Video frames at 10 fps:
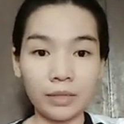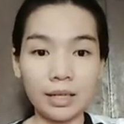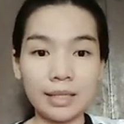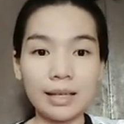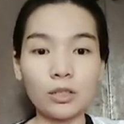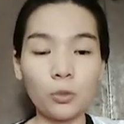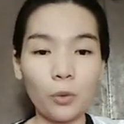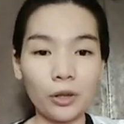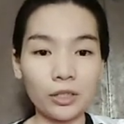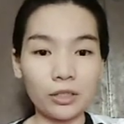This is
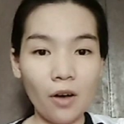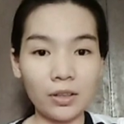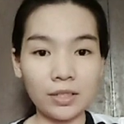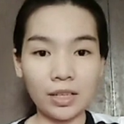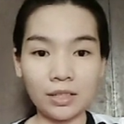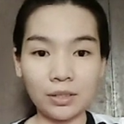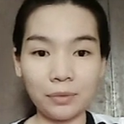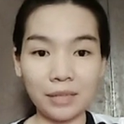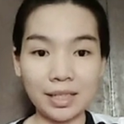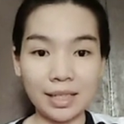where the Toxic
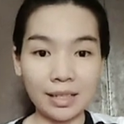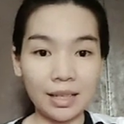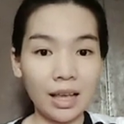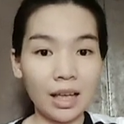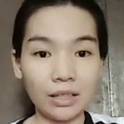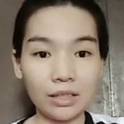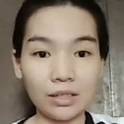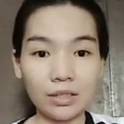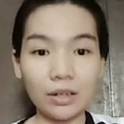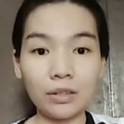Substances and
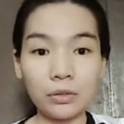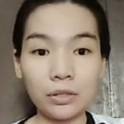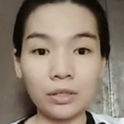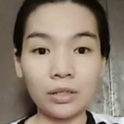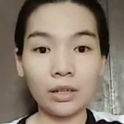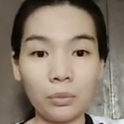Hazardous